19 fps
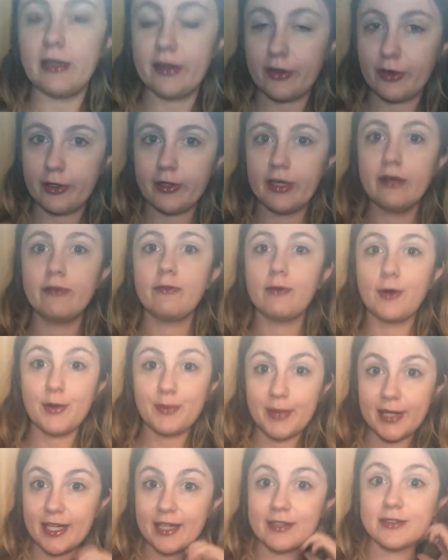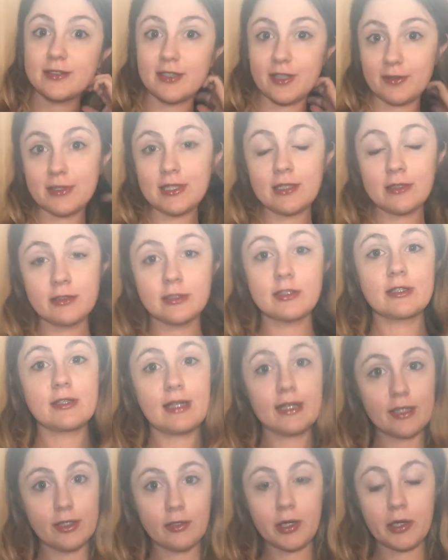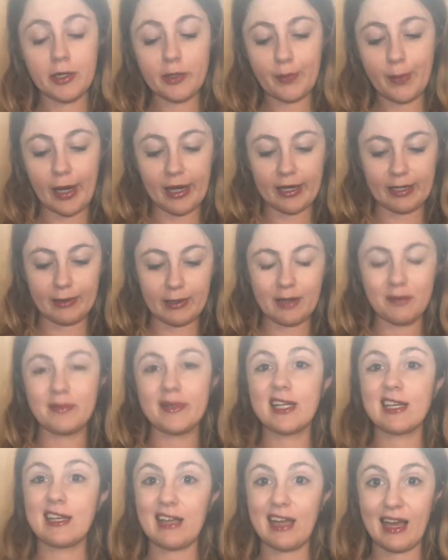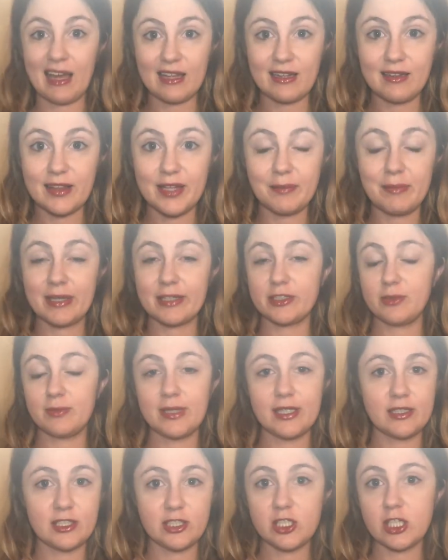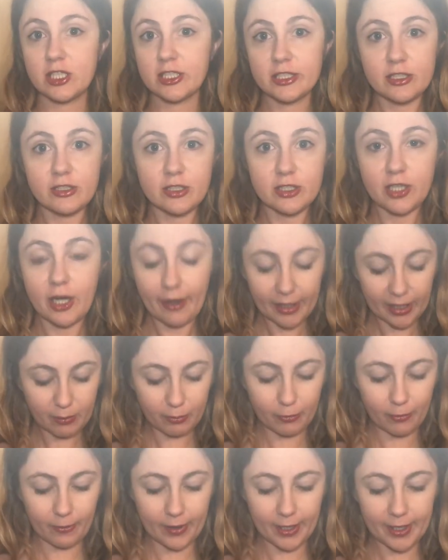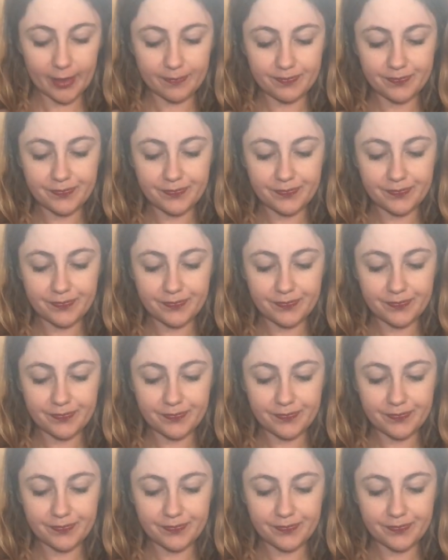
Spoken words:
at a 34B, so it does look like you know your body well, but again, the measurement is just a starting point.